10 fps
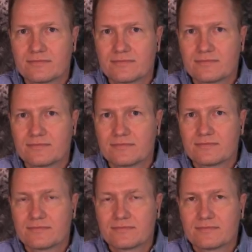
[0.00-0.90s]

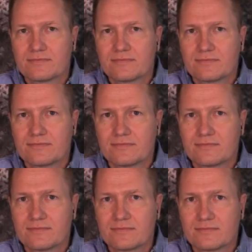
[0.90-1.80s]

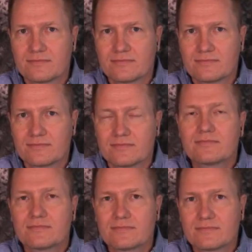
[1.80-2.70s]

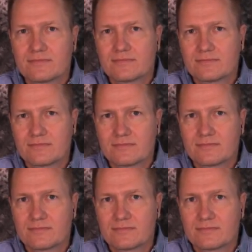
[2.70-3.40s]
(not speaking)